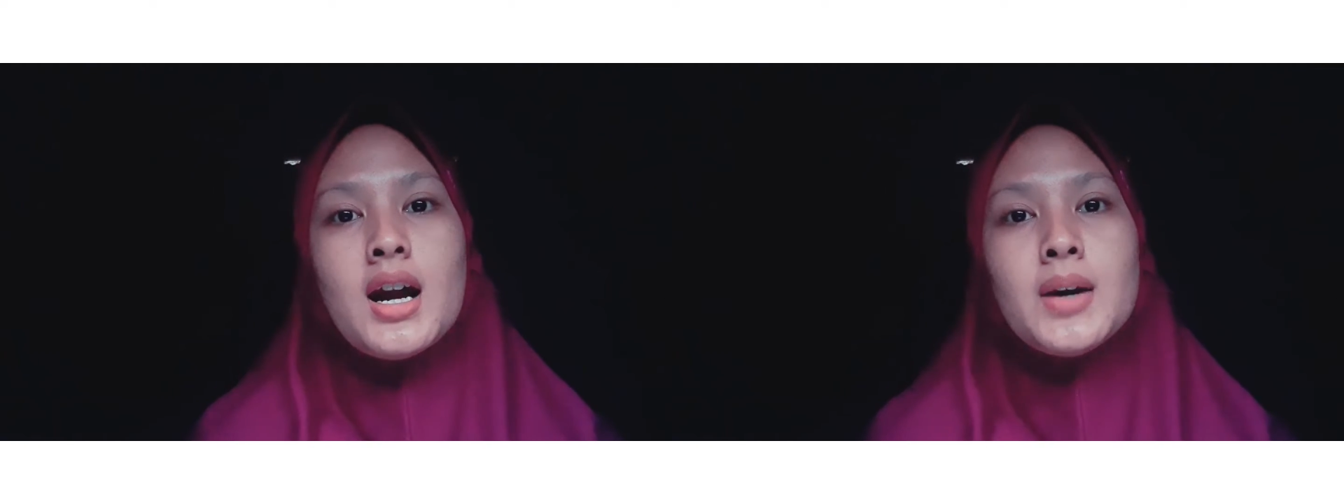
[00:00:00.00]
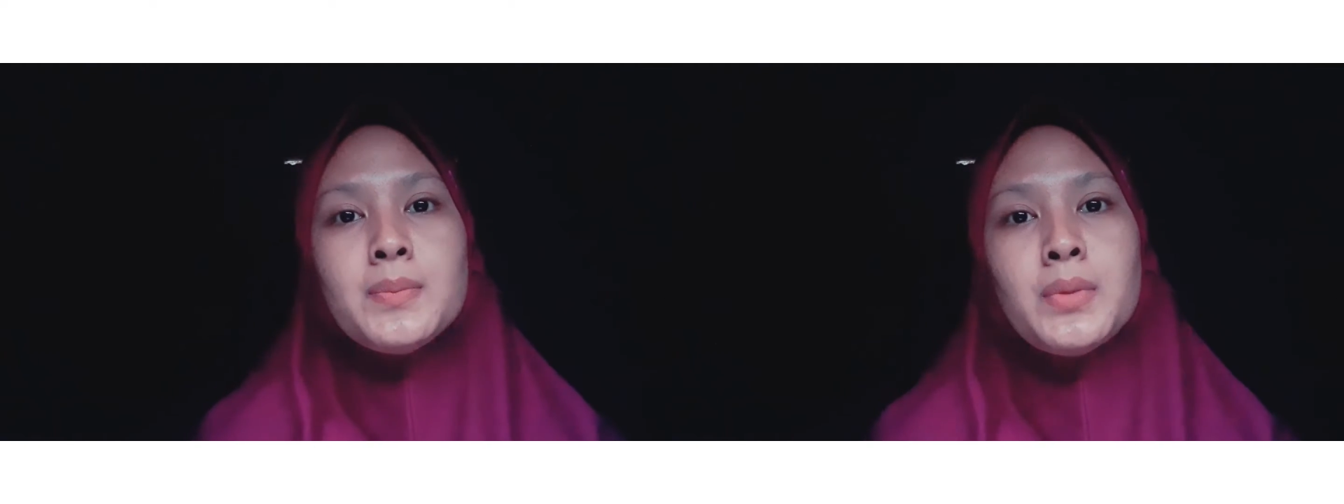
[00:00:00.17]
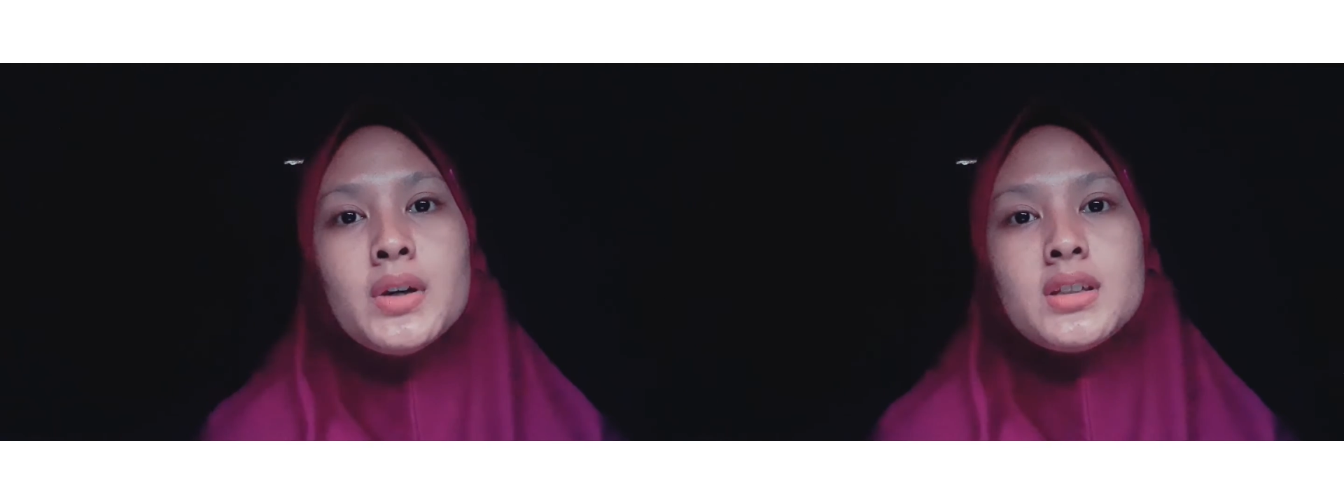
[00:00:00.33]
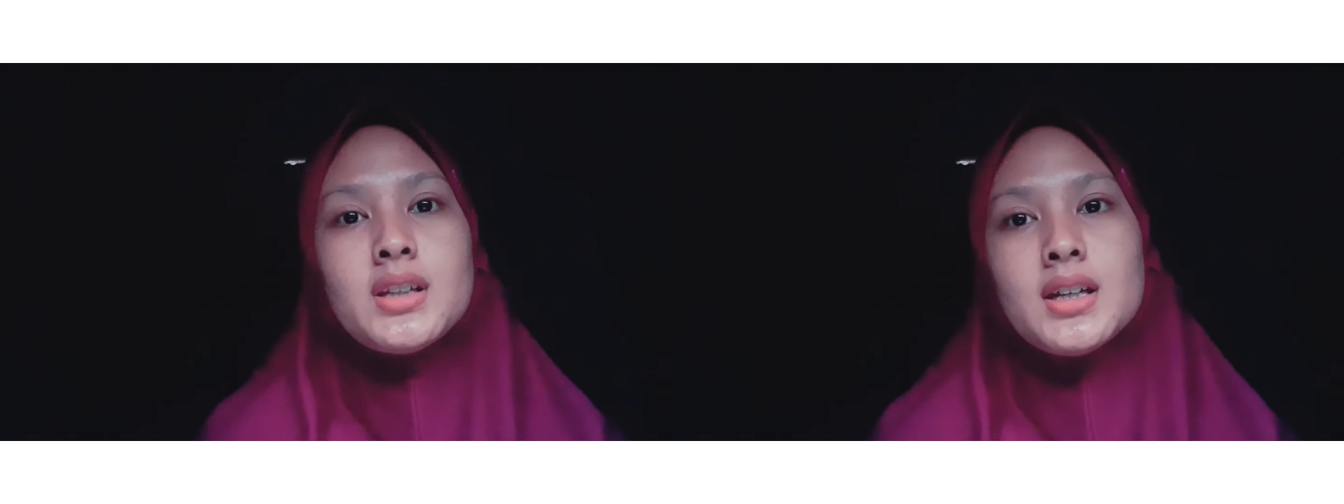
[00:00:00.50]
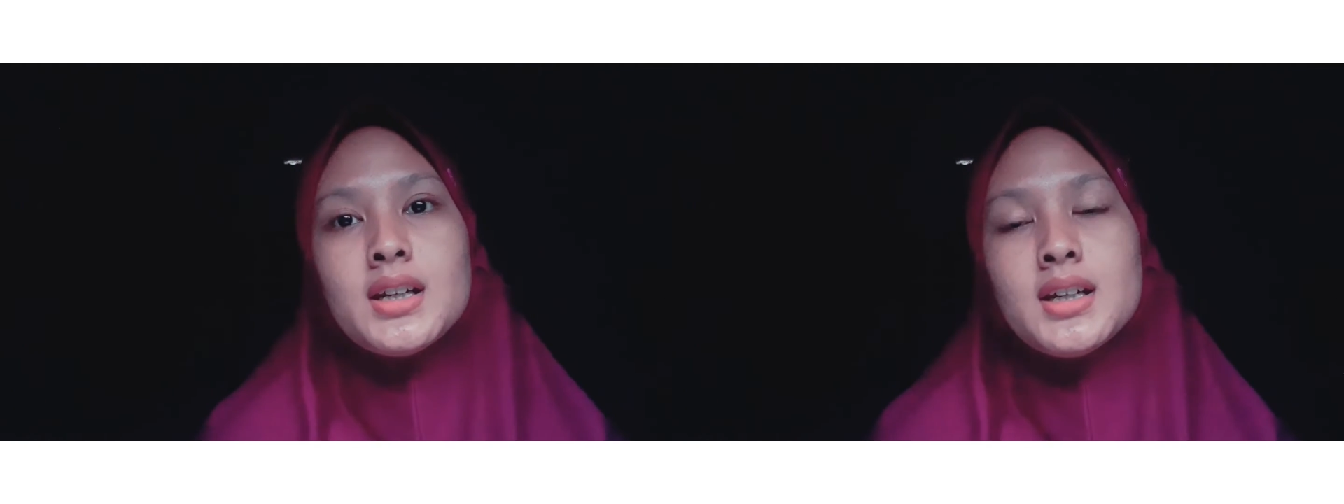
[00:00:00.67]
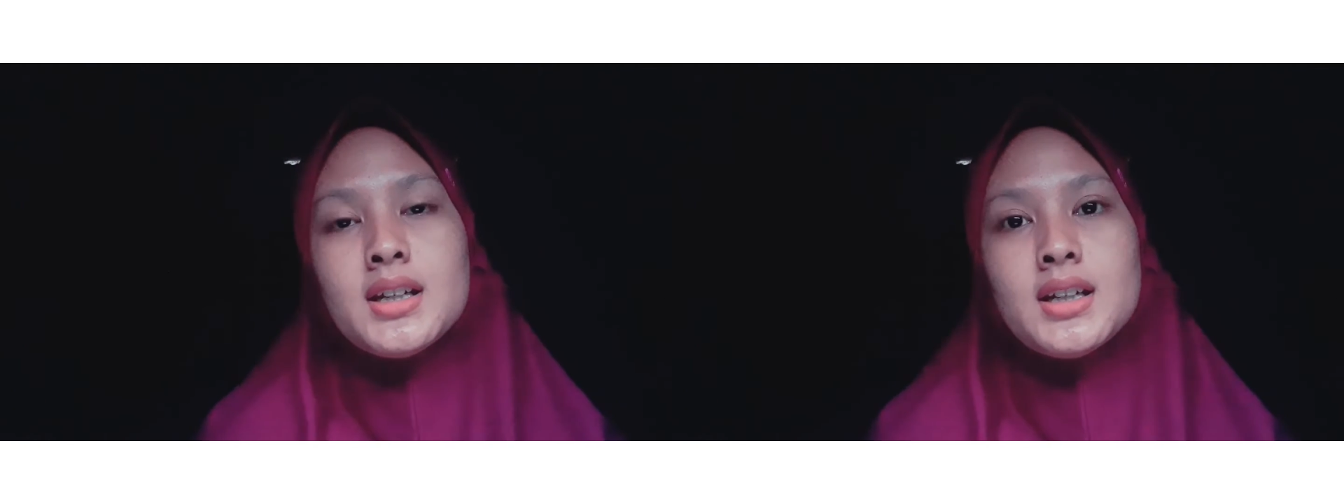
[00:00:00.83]
about a
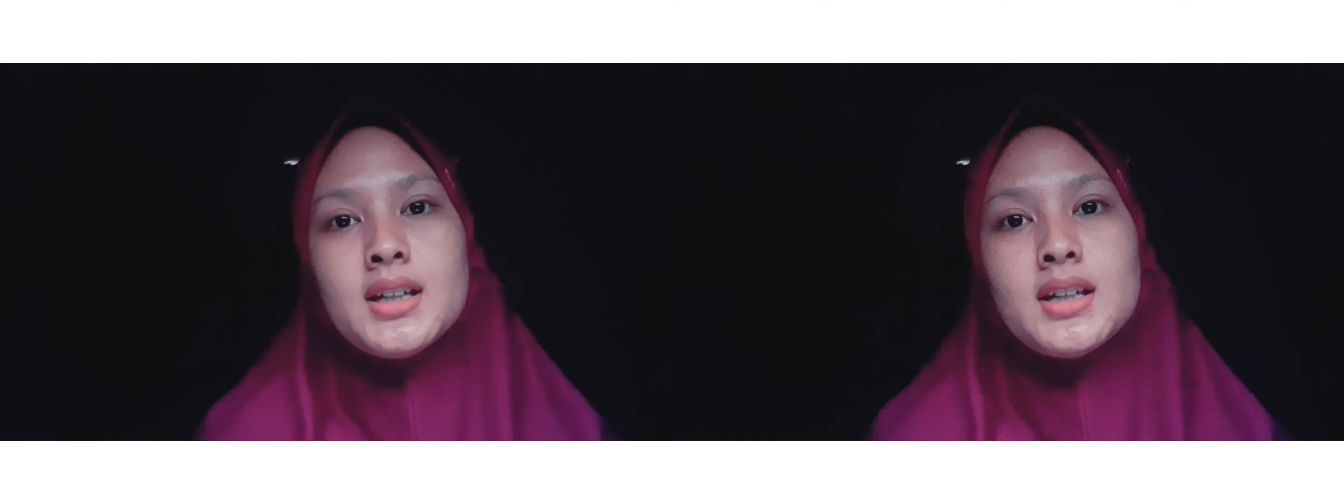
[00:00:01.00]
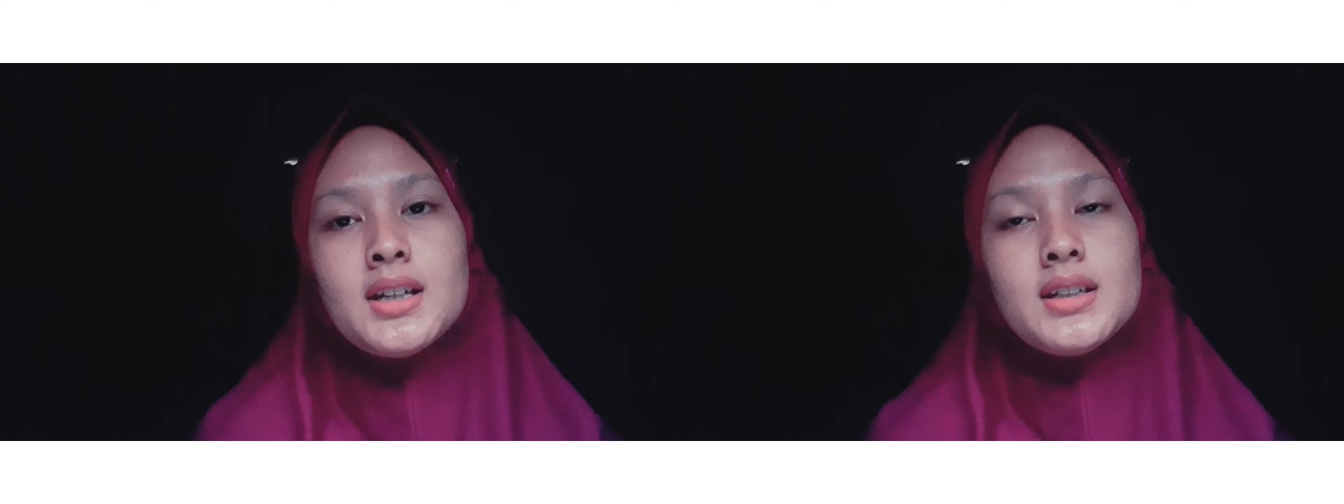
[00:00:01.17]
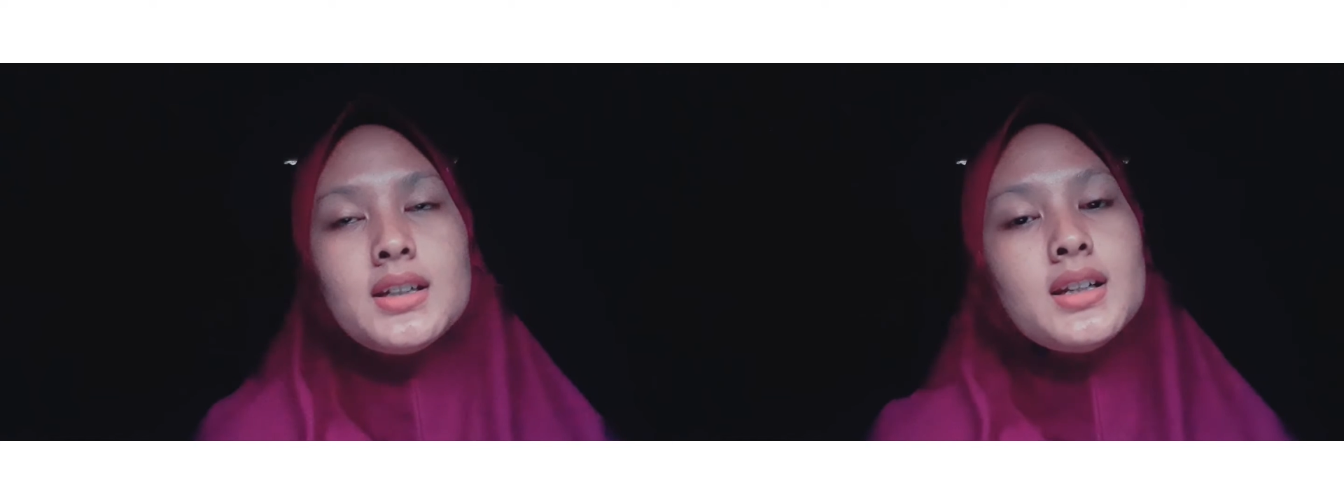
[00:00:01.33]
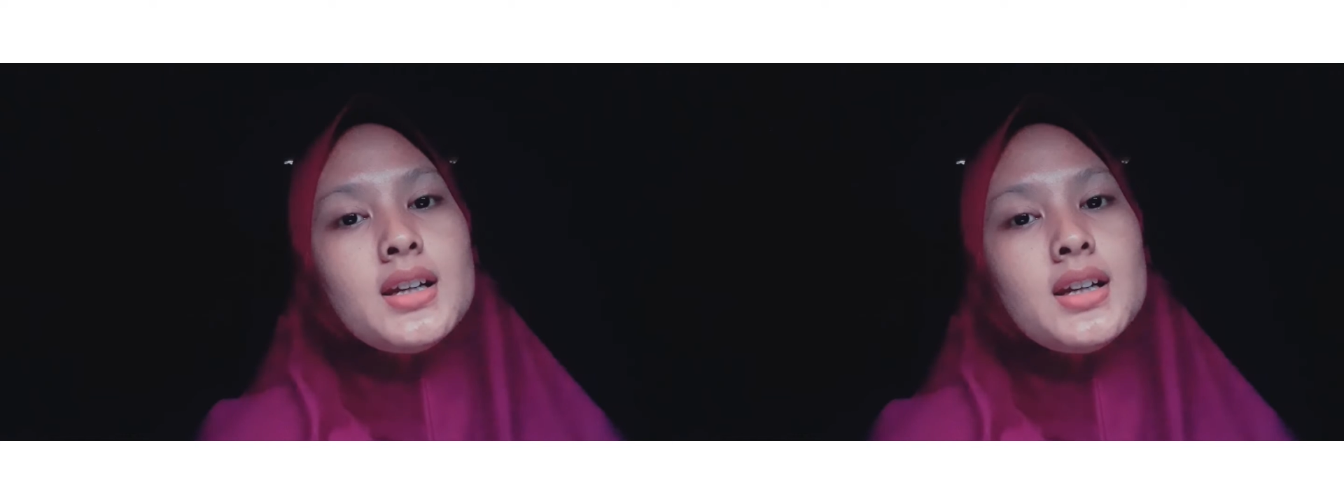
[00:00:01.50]
uh,